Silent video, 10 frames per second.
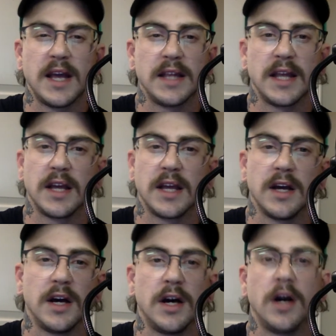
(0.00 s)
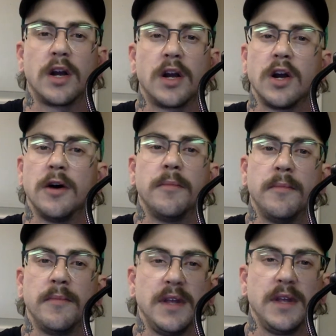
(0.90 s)
like a
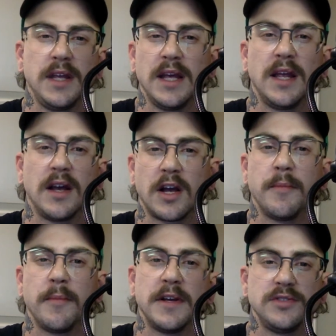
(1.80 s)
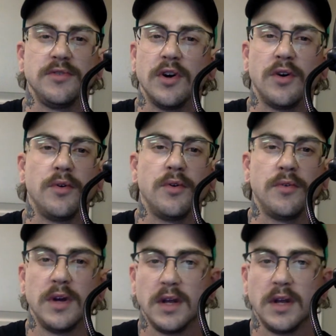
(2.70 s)
come-as-you-go,